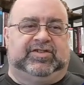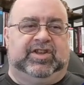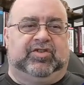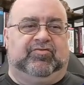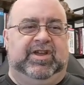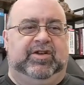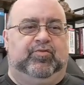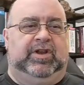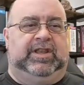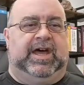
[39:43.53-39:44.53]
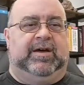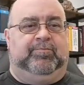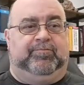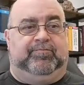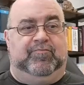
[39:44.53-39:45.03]
away
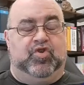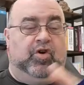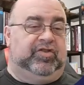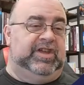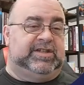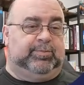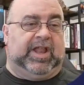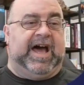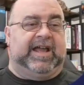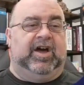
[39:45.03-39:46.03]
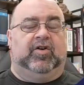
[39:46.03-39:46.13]
and the research was